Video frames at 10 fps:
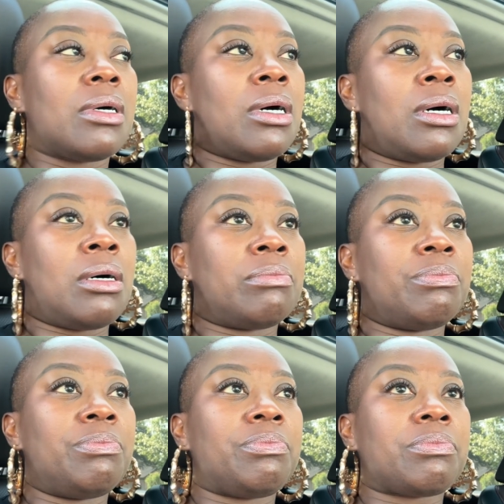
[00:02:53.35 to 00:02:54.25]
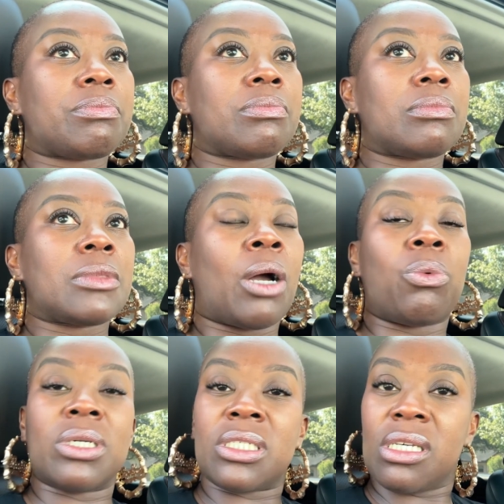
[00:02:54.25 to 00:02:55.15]
I
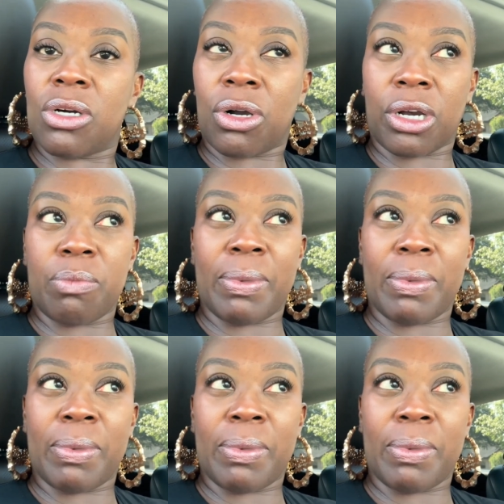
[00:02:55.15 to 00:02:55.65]
want to see the heart